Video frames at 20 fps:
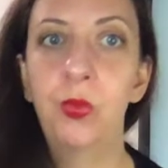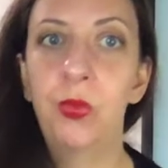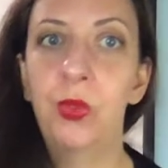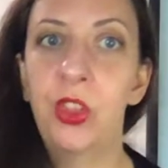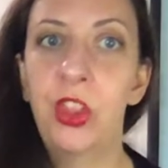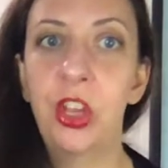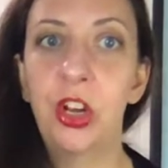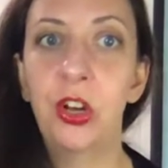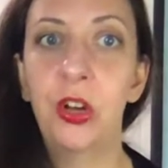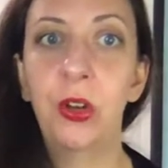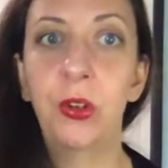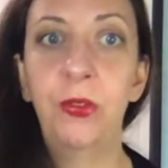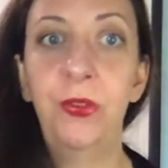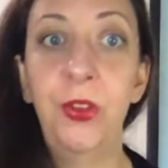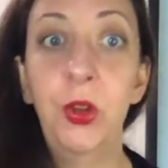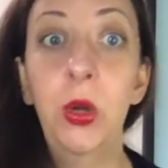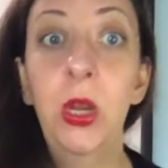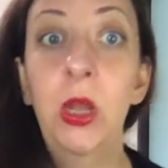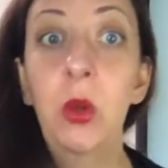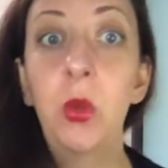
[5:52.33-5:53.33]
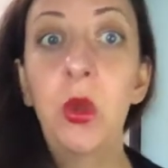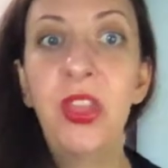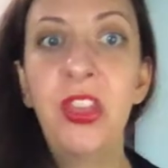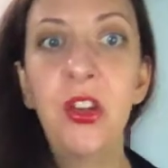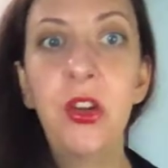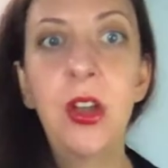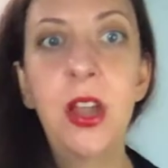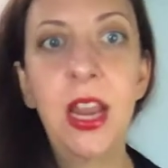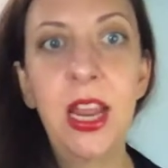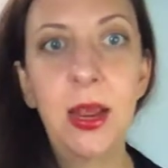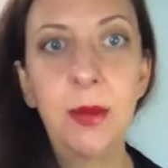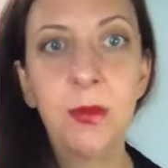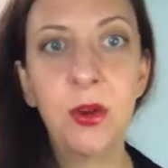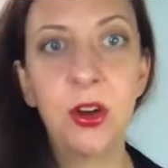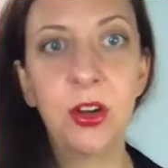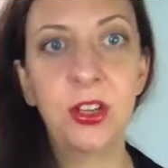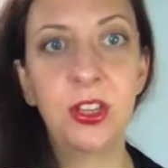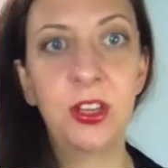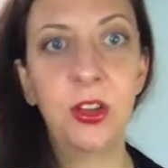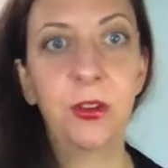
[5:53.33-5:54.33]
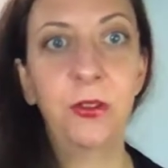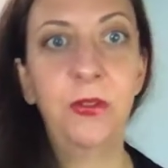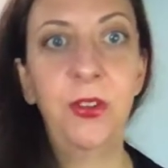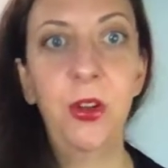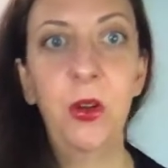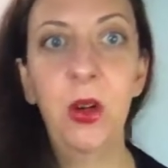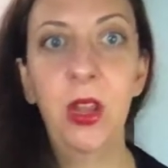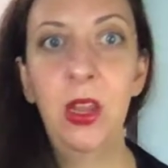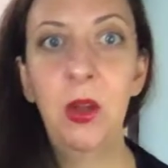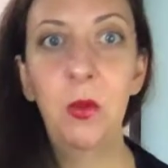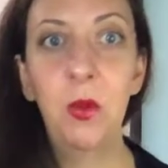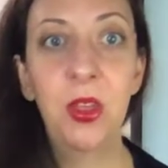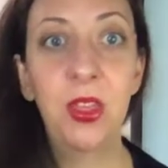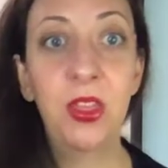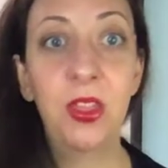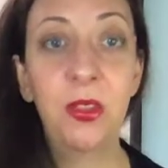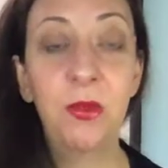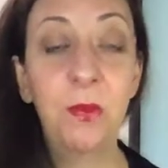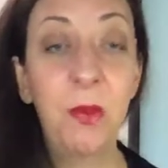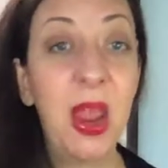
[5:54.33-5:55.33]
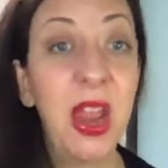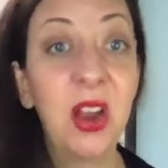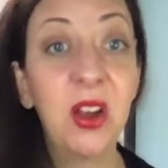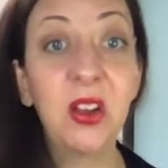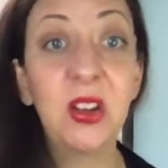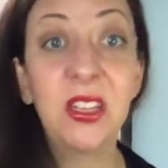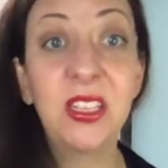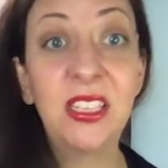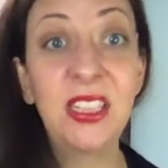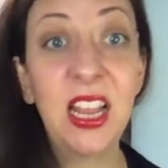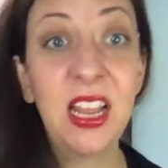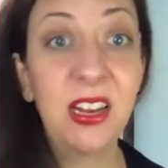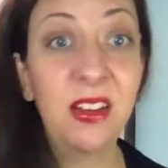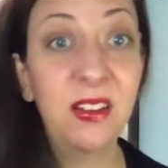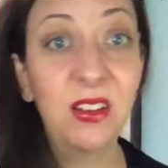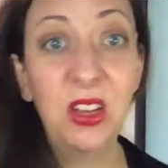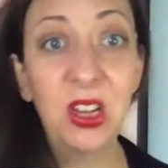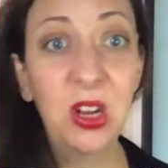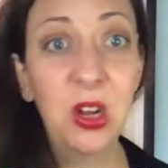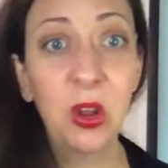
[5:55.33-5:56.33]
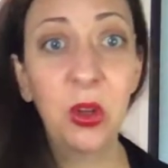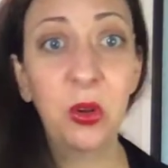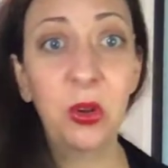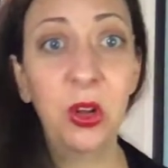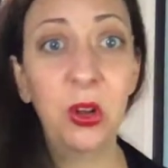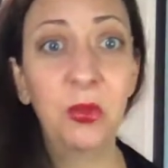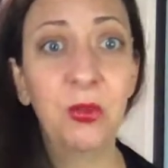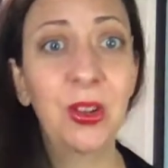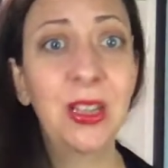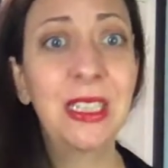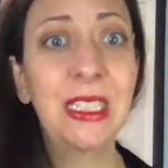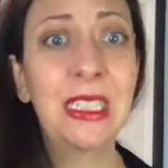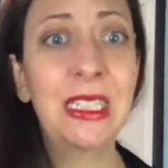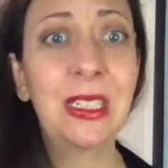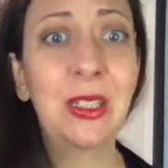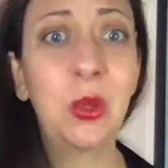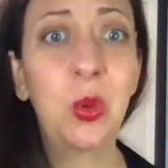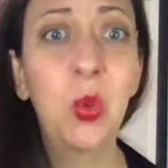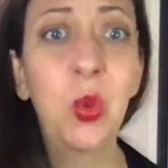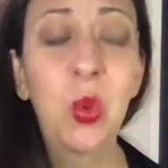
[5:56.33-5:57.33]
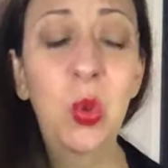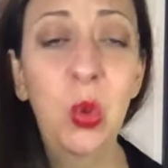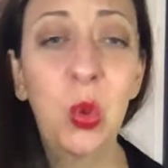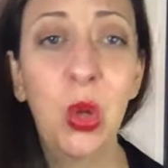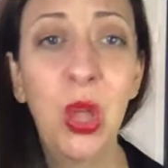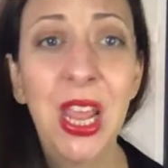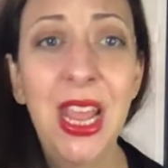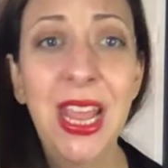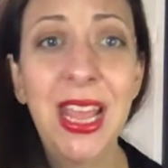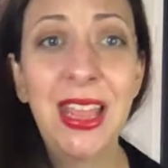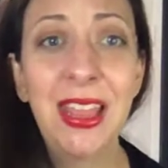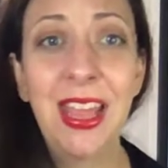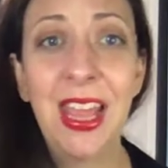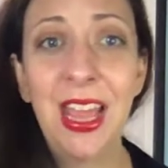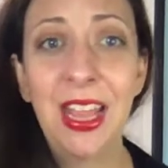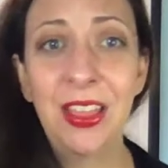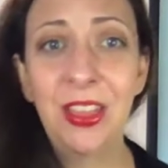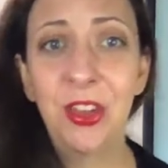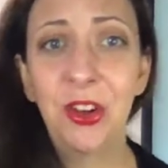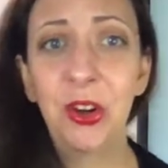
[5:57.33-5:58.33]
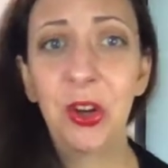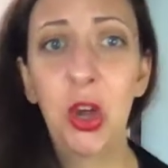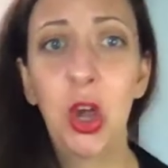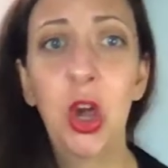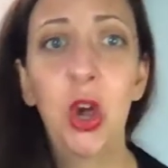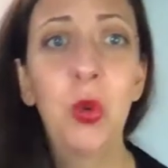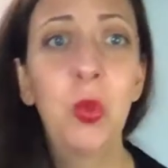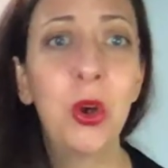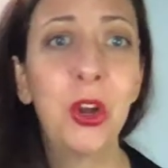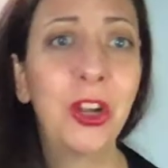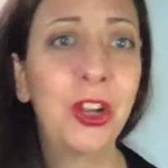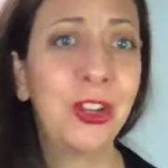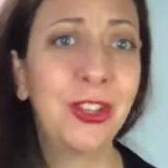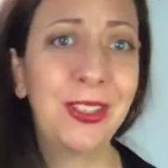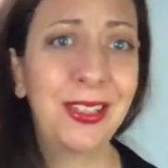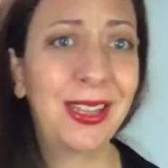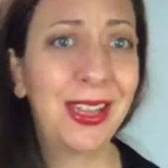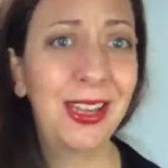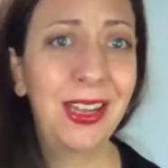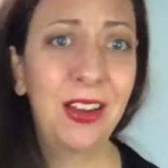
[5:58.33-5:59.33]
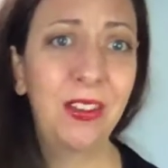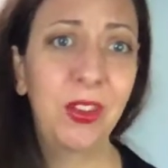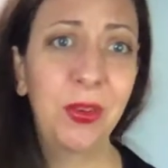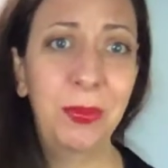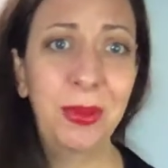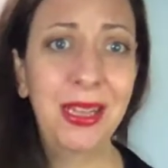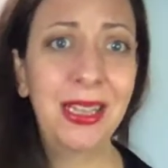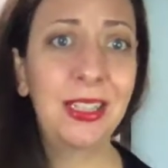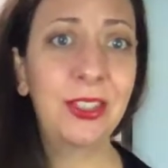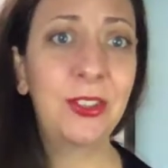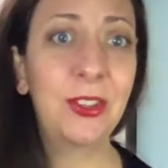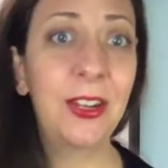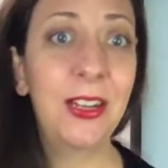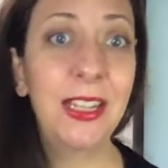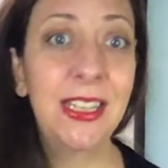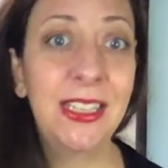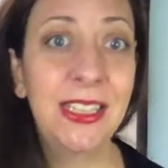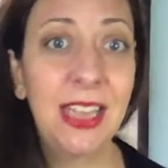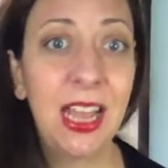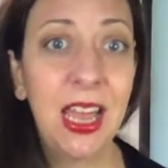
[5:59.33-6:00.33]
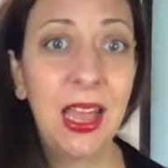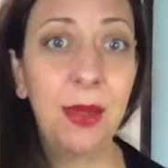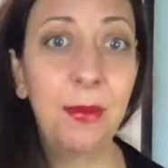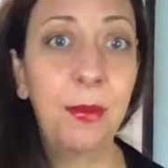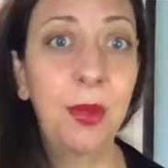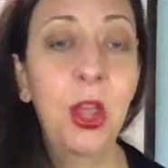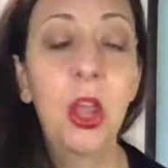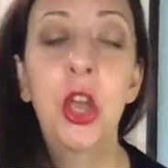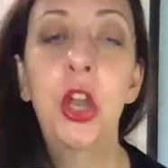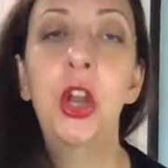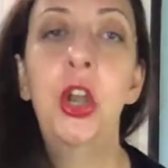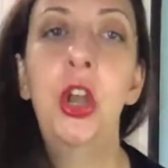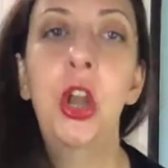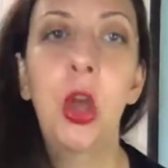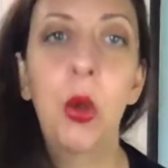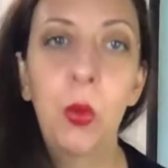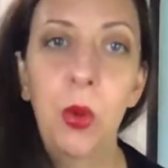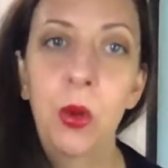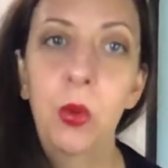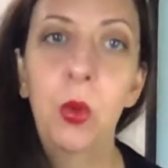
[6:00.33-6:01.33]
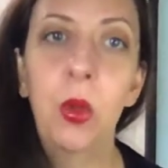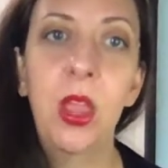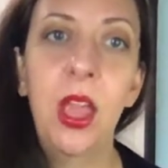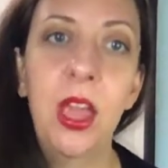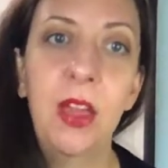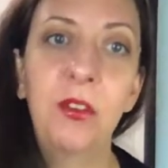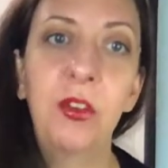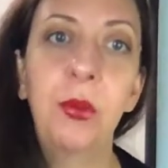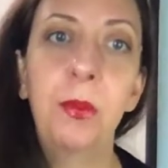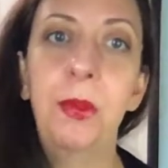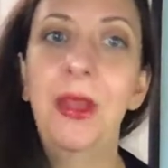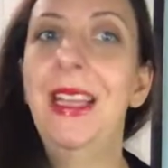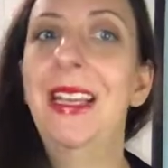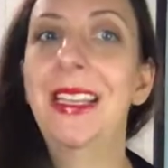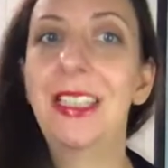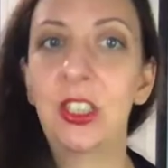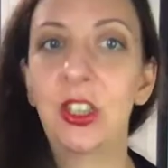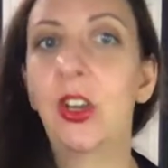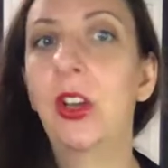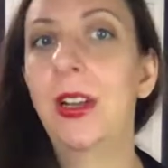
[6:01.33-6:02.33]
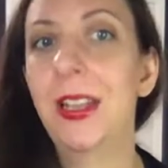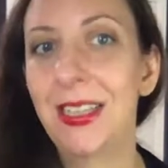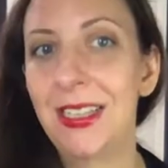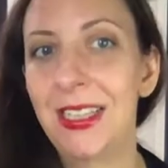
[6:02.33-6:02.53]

they're feuding with their neighbors, they're feuding with parents that, your friend's school, that their coworkers can never be as good as them. No one will ever be as good as